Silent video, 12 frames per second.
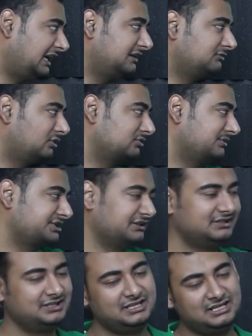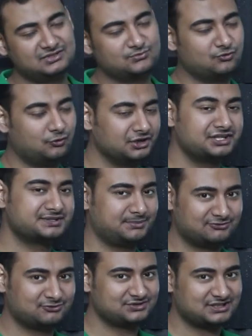And not to mention, folding
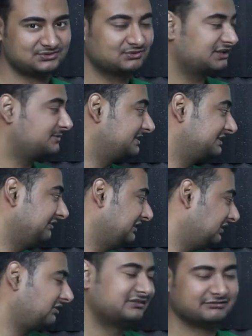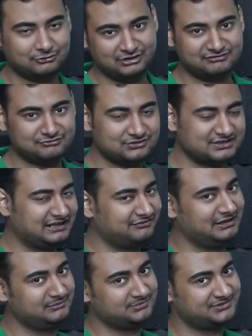smartphones are so expensive, none of the folding phones
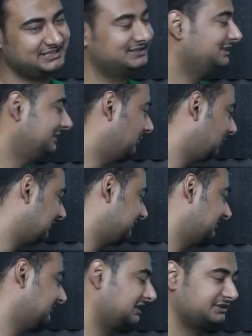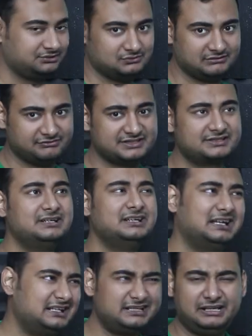have MMC. All of them are UFS.
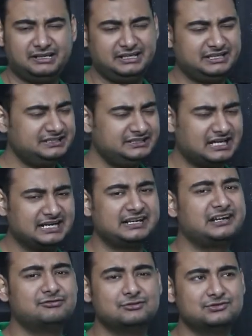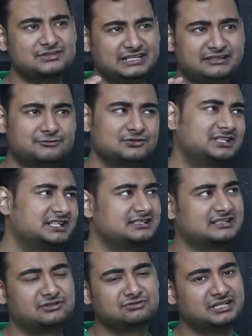And again, any high-end phones, any phone that
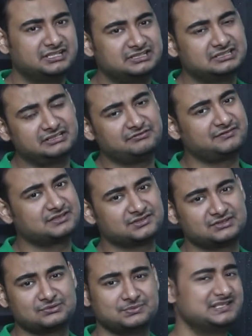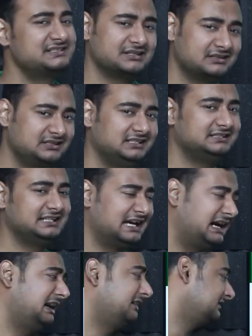is around 30-35,000 rupees, generally they
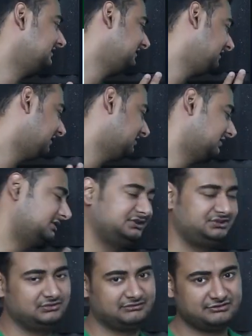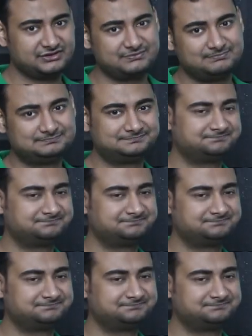are UFS.